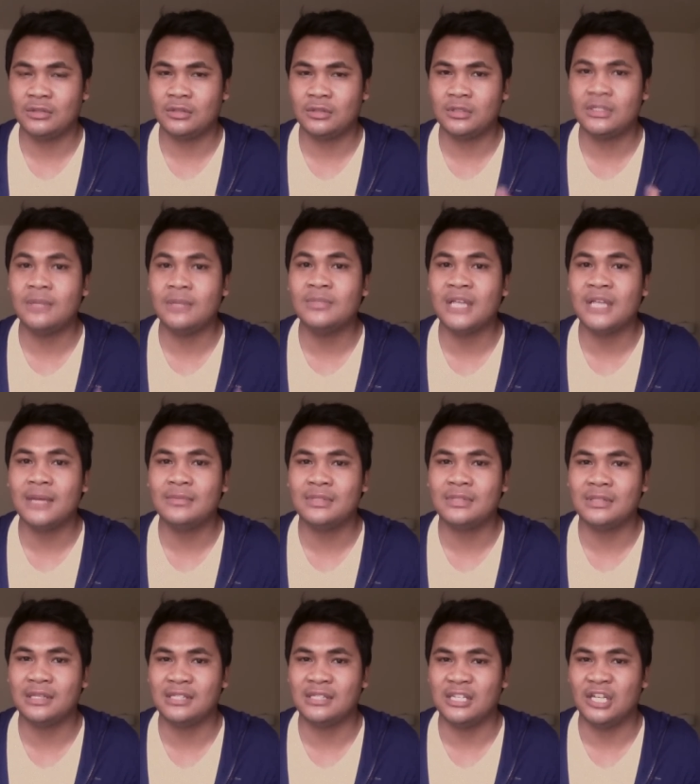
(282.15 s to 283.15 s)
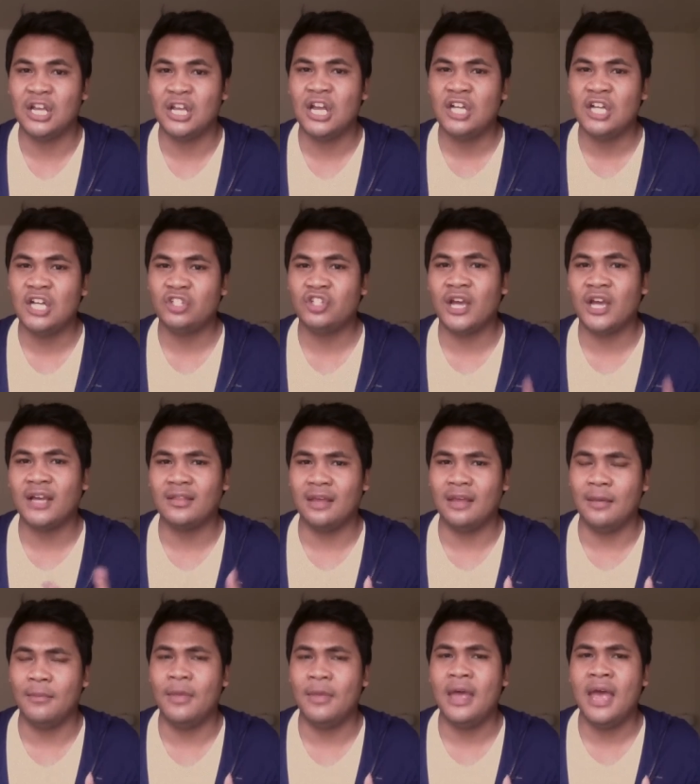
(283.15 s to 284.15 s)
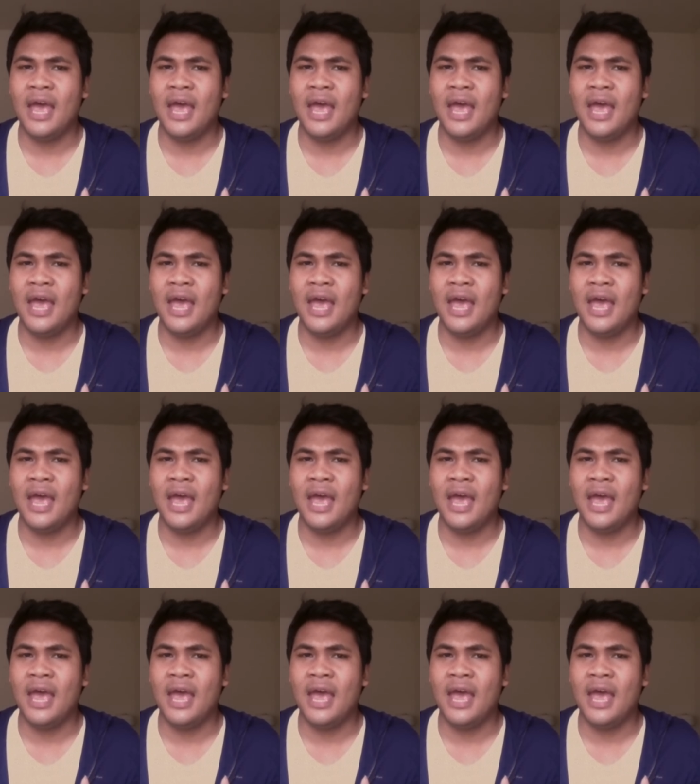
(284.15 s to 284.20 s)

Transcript: sometimes doesn't check them.